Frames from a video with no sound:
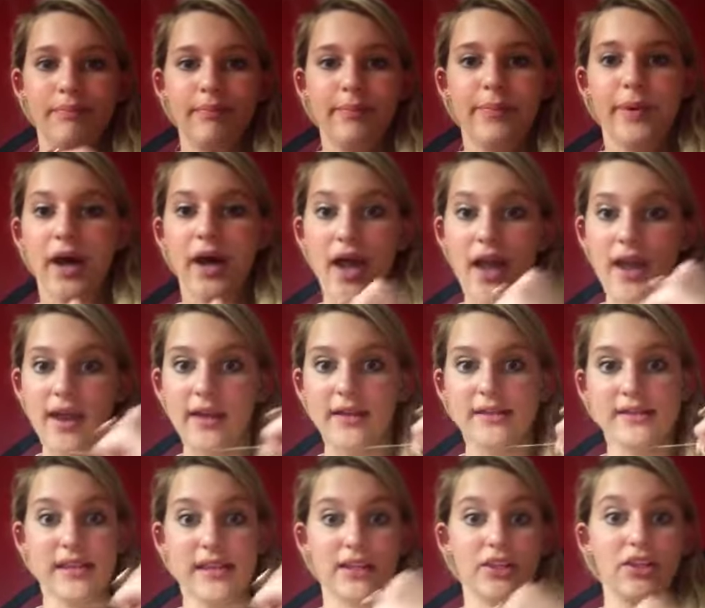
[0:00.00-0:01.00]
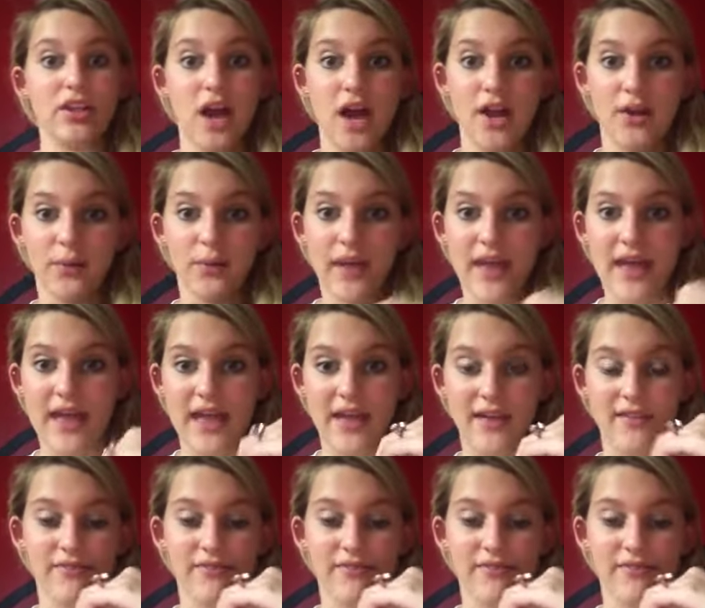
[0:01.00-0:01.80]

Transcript: but it's, like, not okay